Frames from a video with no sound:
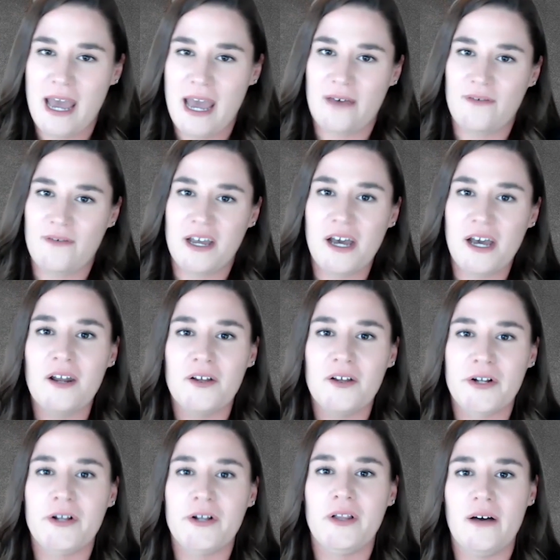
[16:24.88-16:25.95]
you can have a cut
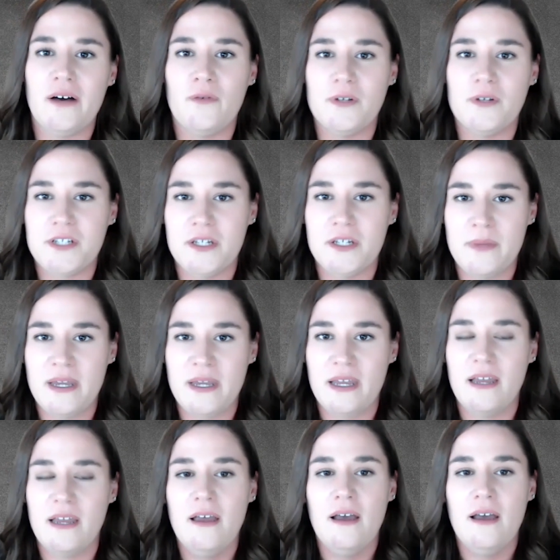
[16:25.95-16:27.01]
on your glove, which can
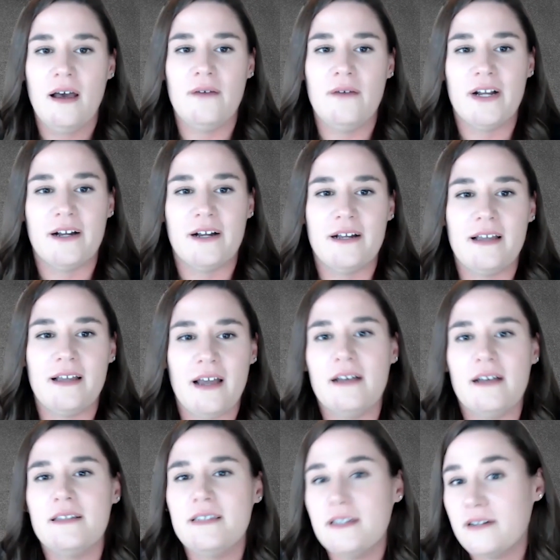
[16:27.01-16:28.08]
be a very
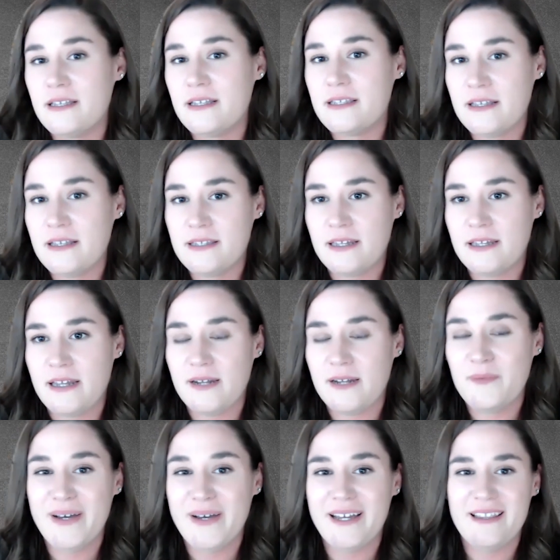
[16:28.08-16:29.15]
serious
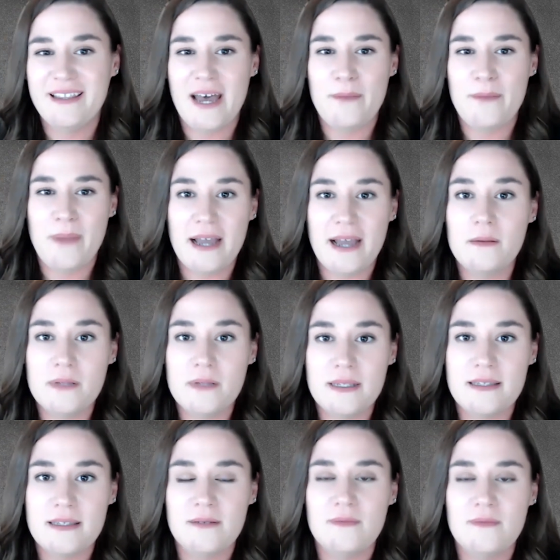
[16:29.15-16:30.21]
incident, but that
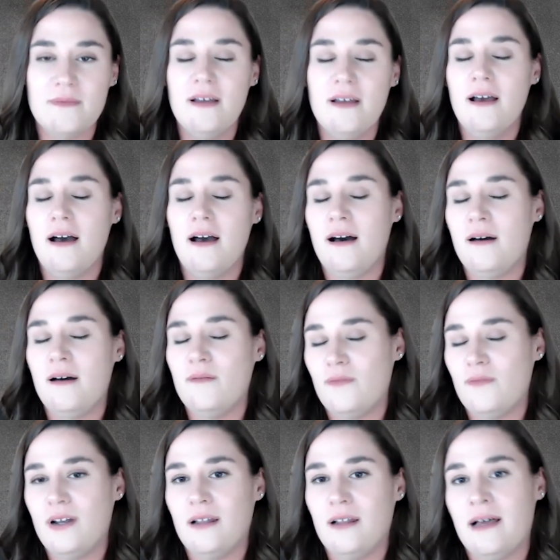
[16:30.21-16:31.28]
backup system
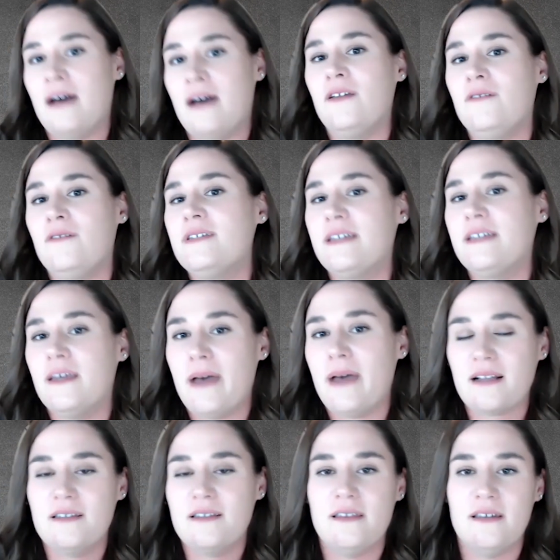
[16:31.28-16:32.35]
would allow you to
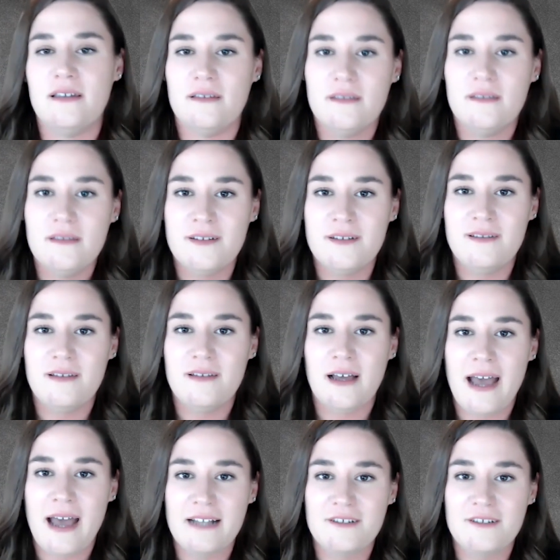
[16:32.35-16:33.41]
get back to the
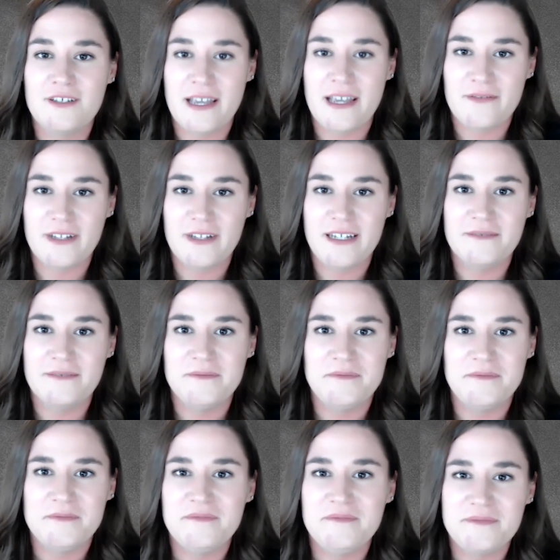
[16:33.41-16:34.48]
hatch safely.